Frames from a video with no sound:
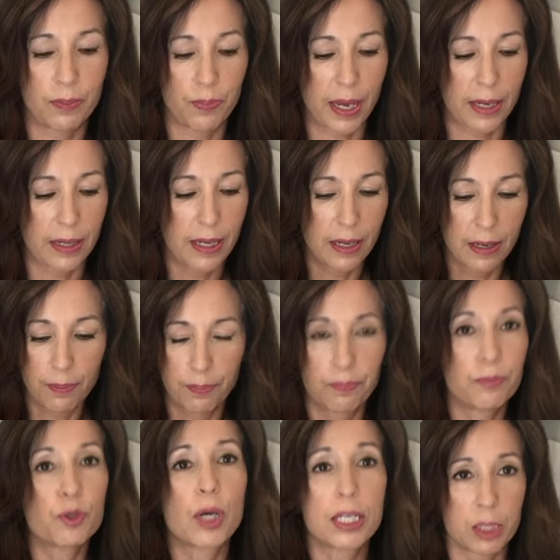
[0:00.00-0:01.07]
but
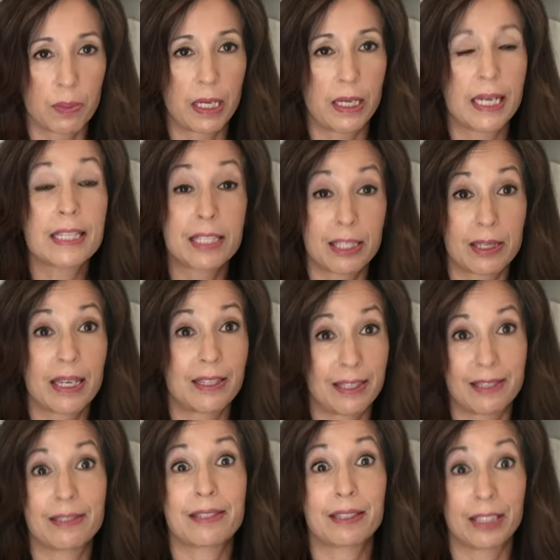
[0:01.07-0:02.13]
trust me, it's
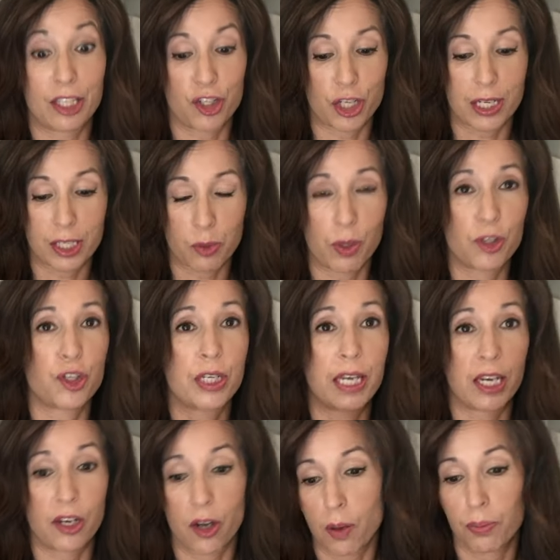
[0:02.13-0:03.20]
delicious once you get
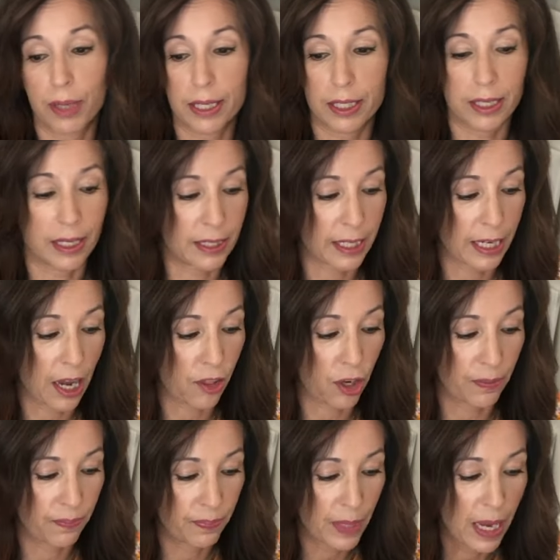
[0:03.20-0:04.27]
it all blended in together.
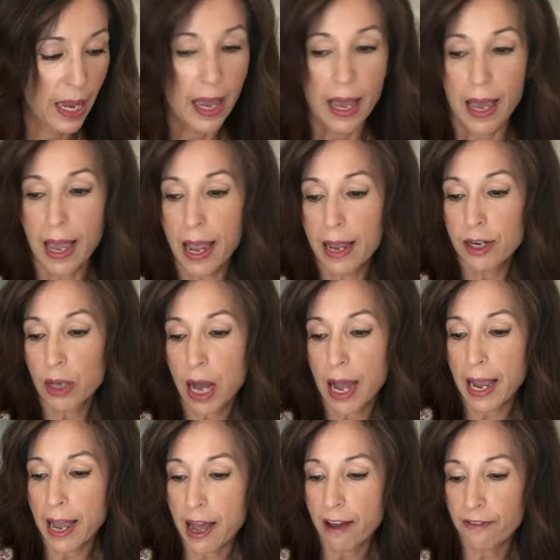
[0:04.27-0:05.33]
And I
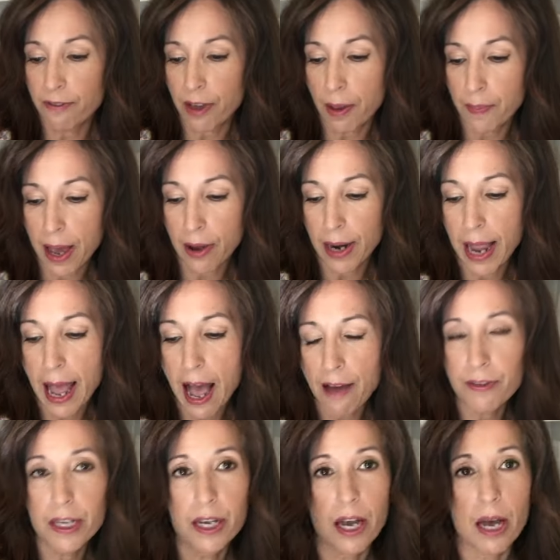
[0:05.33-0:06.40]
have about a half
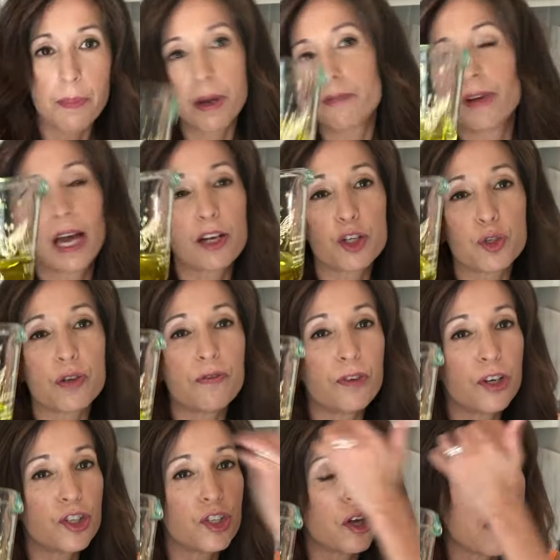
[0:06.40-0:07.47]
a cup of extra
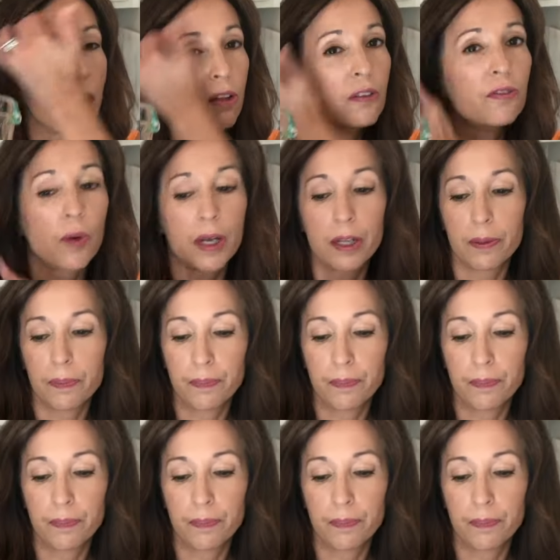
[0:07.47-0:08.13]
virgin olive oil.